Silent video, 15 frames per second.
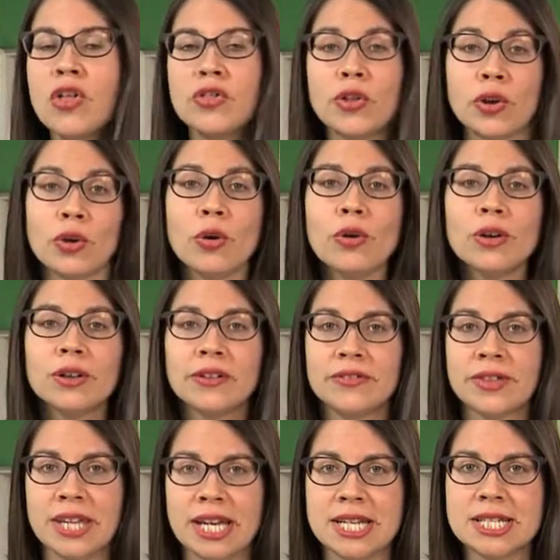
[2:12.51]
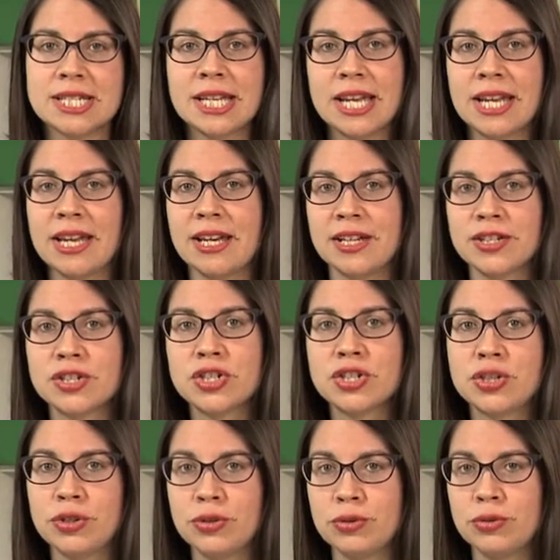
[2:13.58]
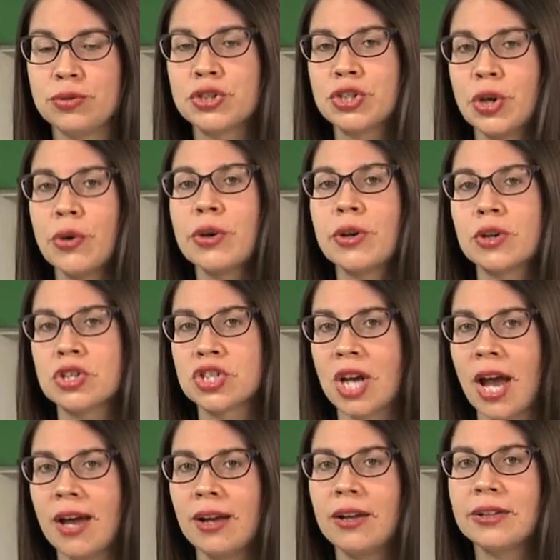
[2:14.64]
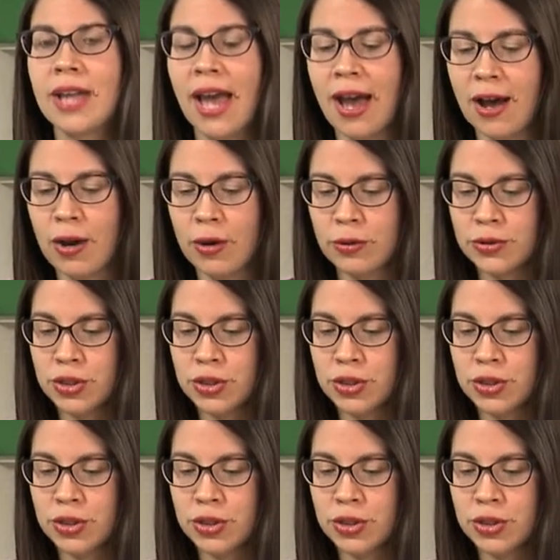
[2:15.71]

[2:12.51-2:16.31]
The goal of this is to show your child how